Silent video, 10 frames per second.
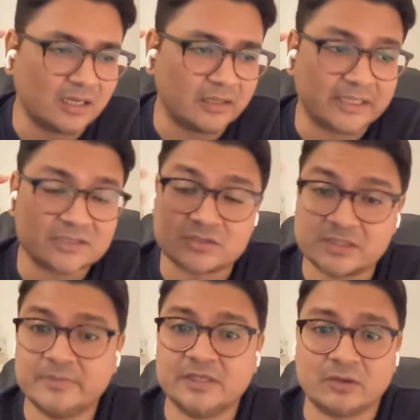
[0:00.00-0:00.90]

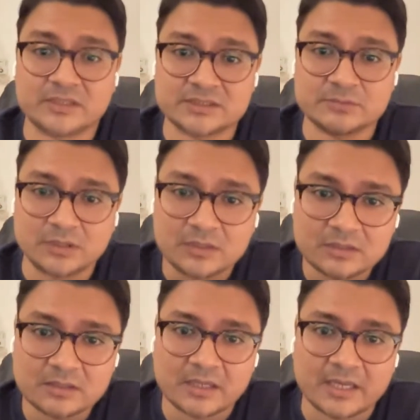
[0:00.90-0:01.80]
extremely noisy world.
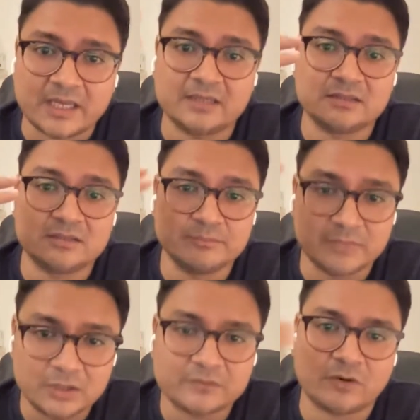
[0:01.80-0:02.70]
And in the
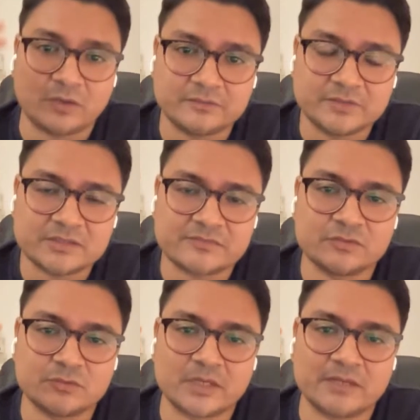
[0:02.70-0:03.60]
middle of all of this, if you
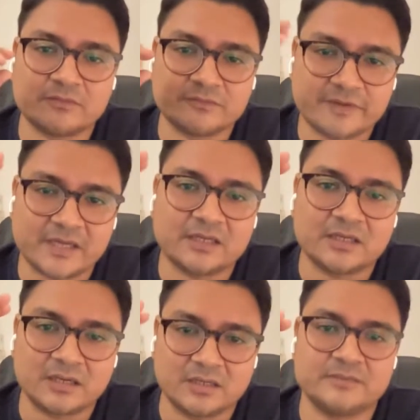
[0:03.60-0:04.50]
don't have very
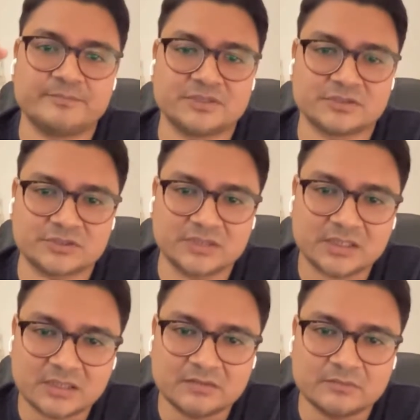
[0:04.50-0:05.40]
clear
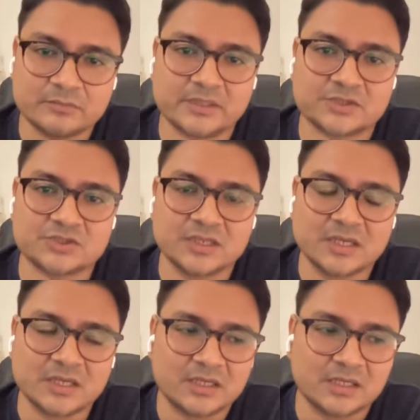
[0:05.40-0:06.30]
positioning, which
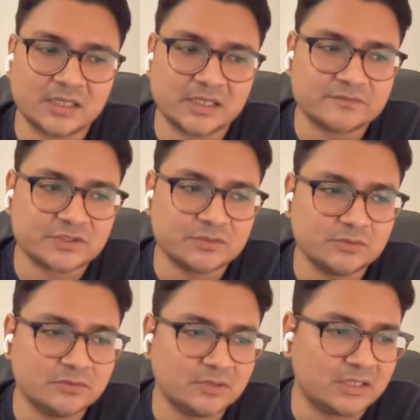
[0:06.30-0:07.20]
gives
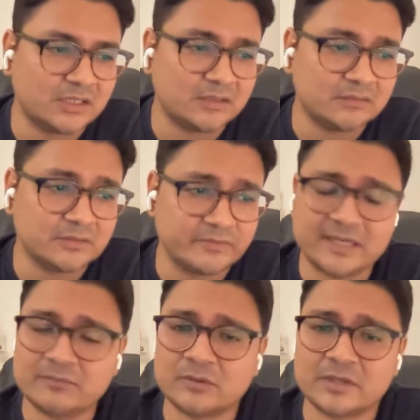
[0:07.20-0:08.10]
you, the way I
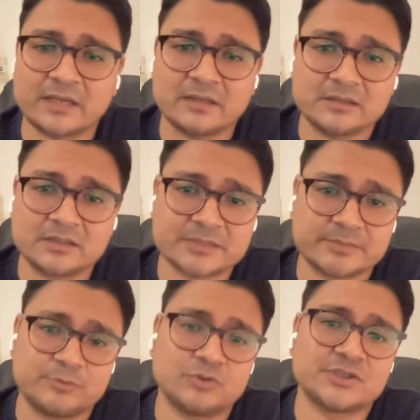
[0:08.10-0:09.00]
would look at it, a
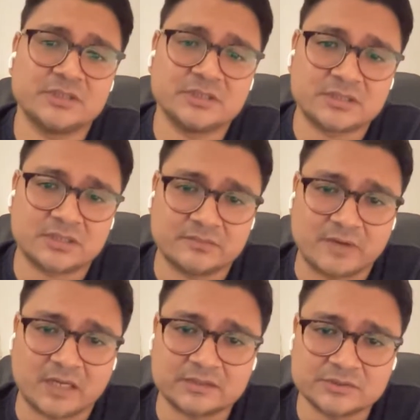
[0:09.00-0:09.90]
disproportionate
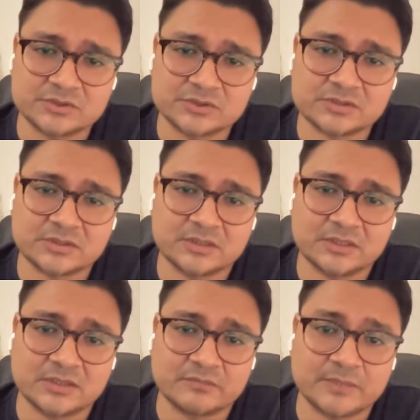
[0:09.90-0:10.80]
advantage
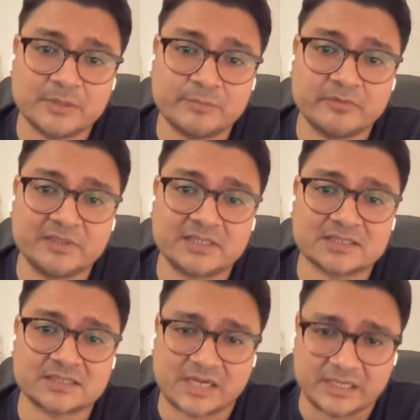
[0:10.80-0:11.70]
in the way people will
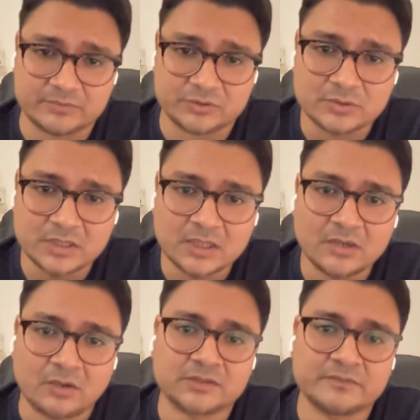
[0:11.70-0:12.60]
describe you,
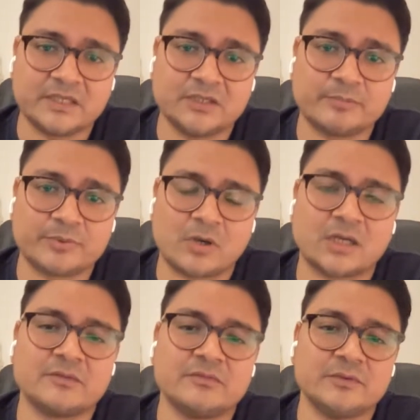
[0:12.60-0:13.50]
or the way your
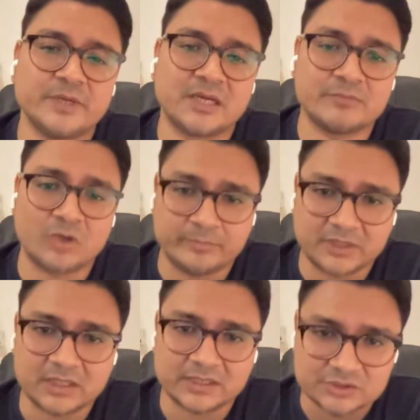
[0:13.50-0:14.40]
product will become
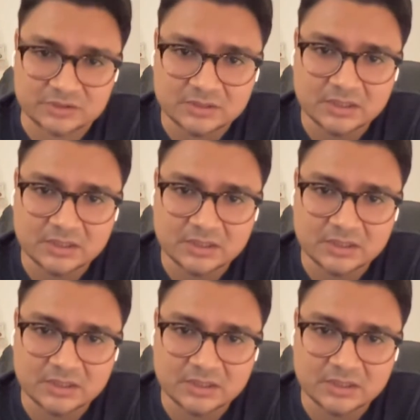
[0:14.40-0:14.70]
nomenclature,